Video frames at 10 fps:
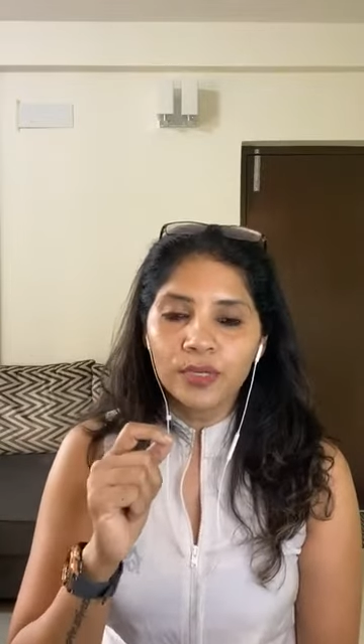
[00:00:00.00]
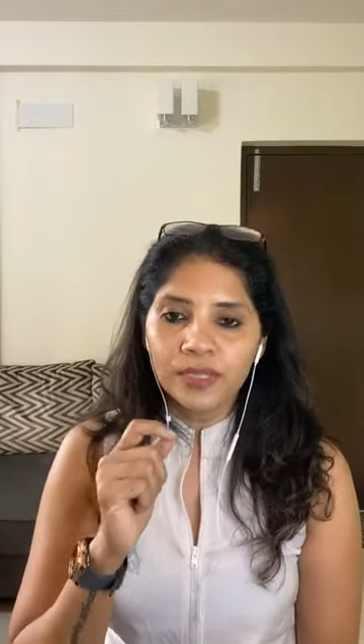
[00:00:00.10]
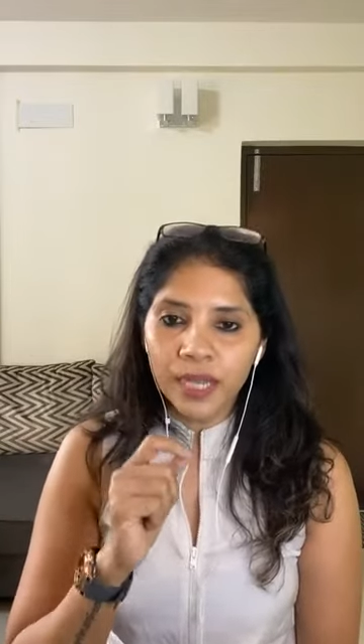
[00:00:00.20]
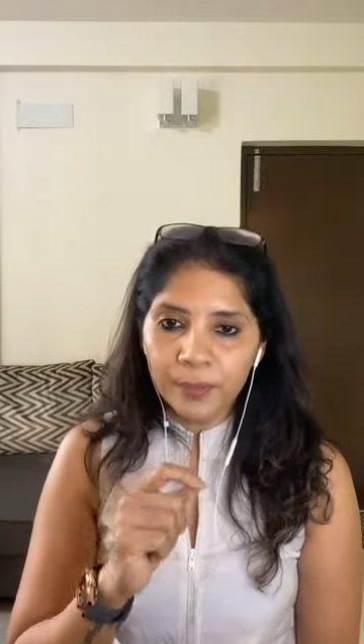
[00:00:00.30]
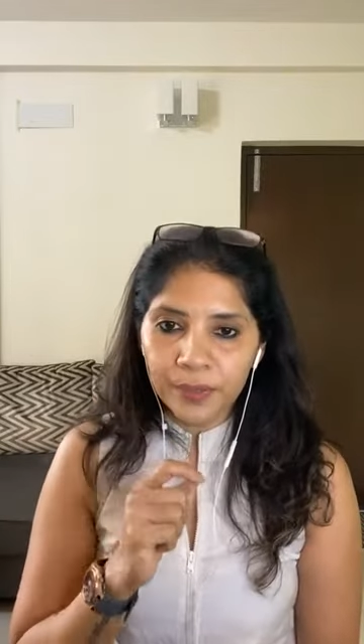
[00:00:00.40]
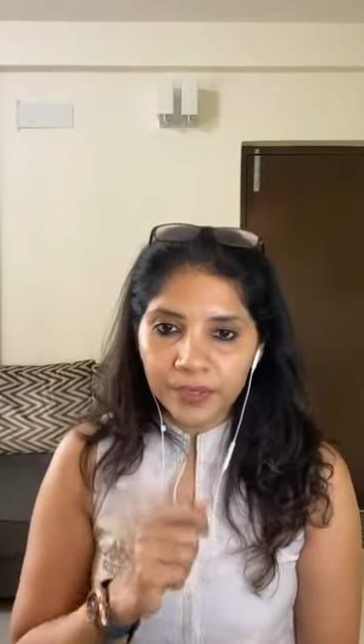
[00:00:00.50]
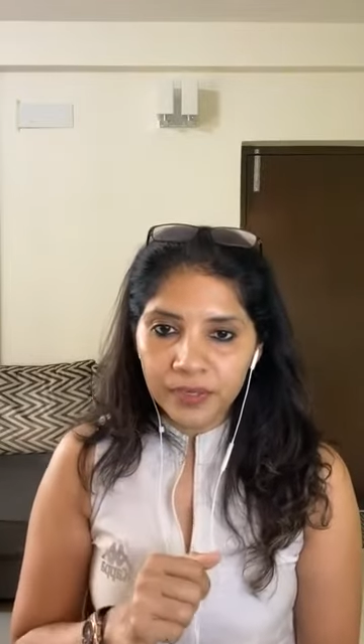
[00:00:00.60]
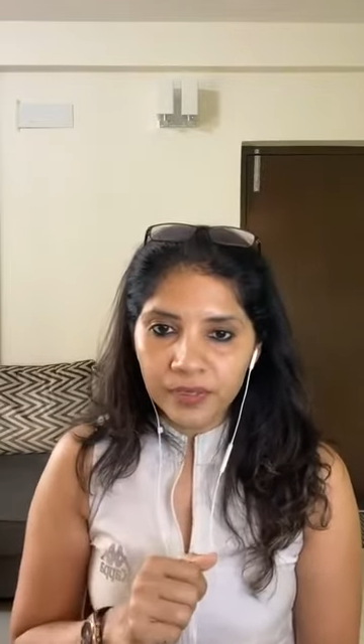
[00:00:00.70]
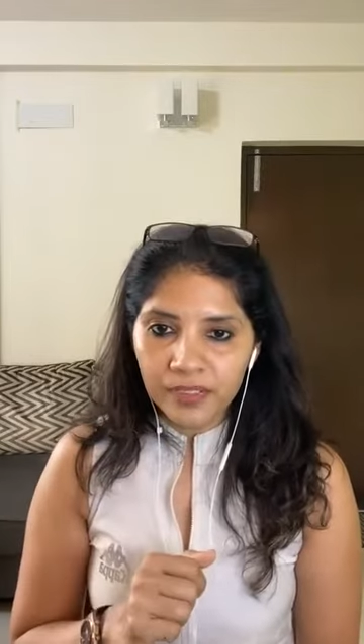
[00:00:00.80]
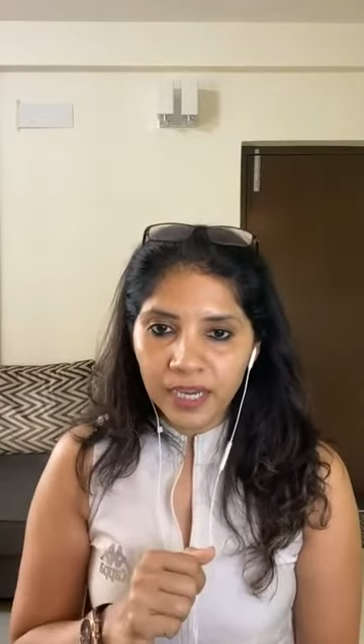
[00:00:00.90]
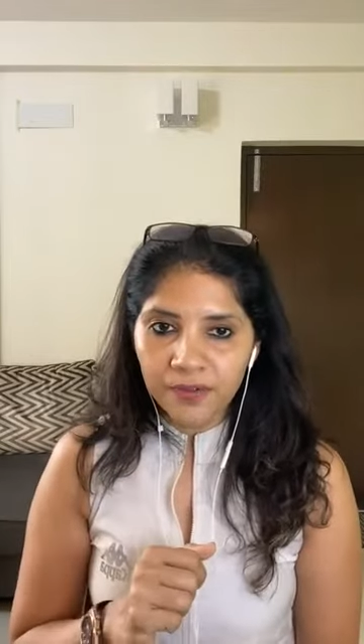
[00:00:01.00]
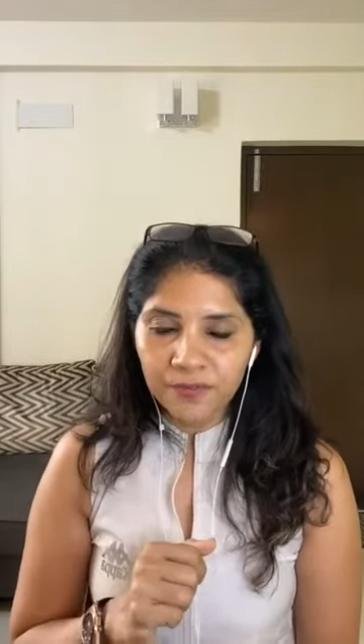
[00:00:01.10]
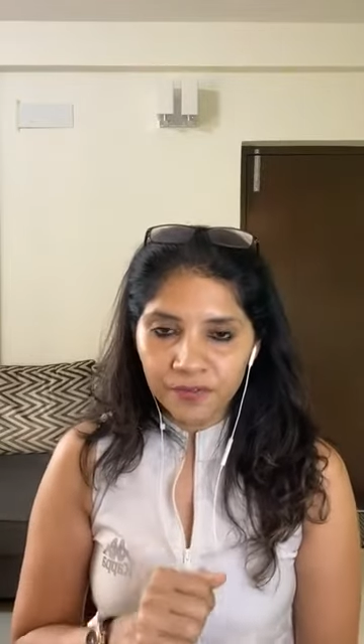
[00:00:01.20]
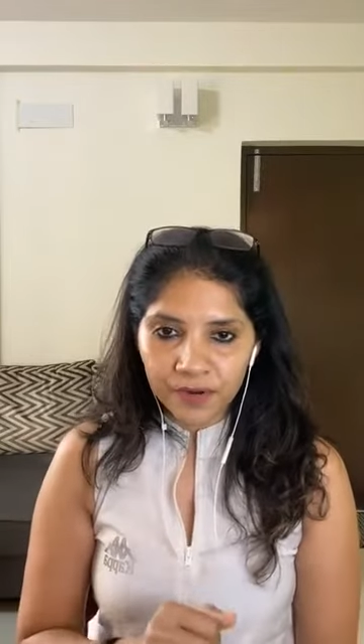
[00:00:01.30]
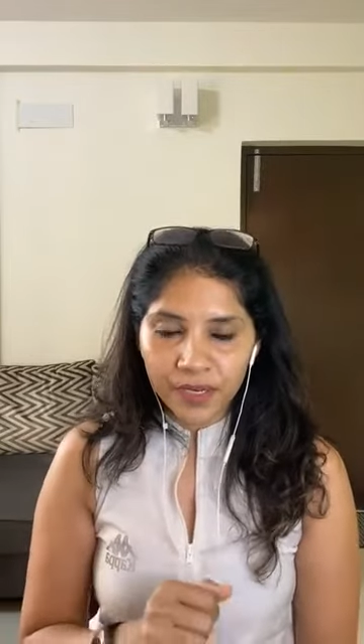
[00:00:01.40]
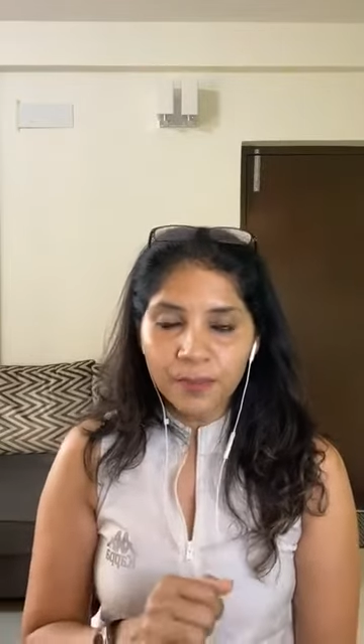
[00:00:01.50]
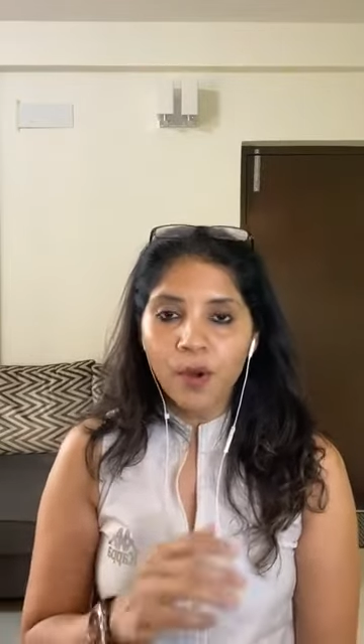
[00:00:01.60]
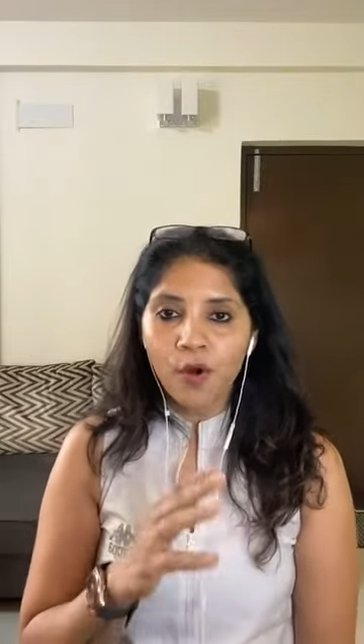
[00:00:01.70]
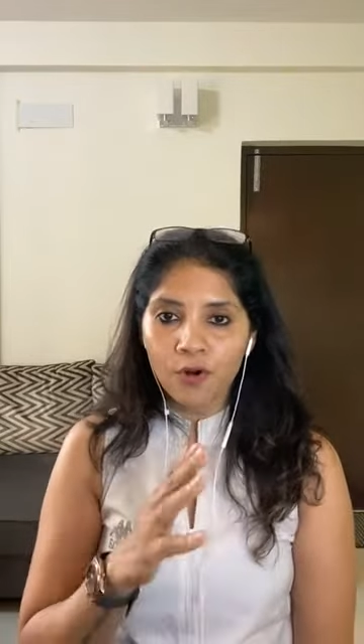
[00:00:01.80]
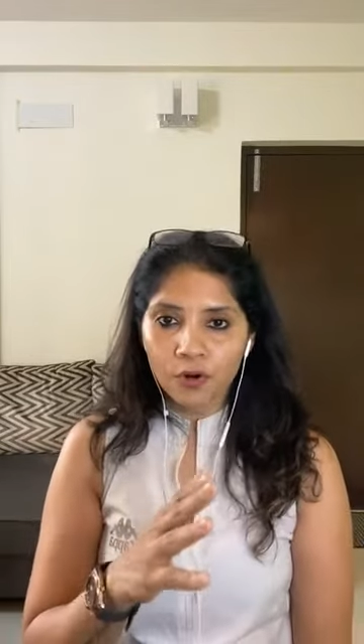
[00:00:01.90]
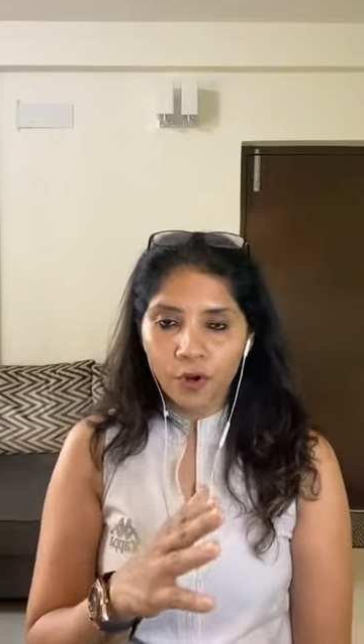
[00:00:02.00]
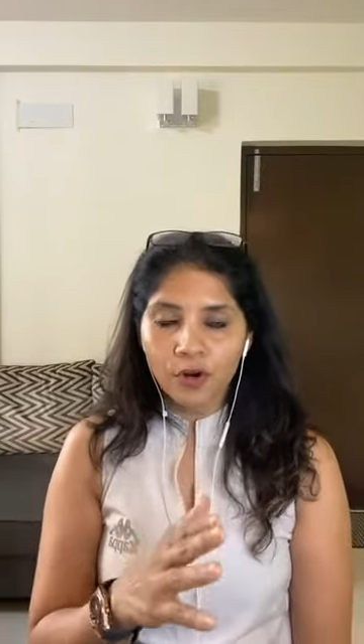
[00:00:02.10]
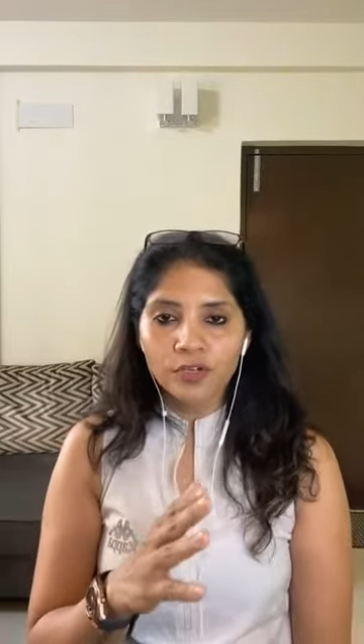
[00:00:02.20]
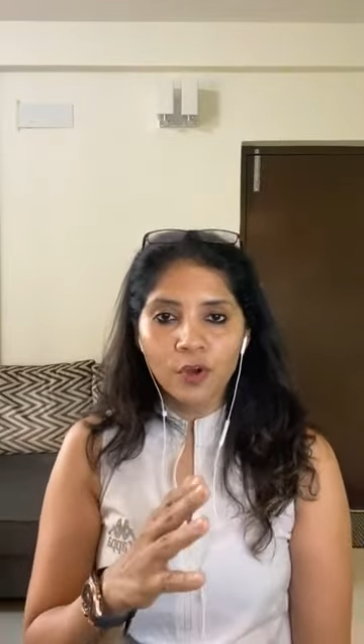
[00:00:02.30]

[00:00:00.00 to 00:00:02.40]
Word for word: in that particular time frame or not or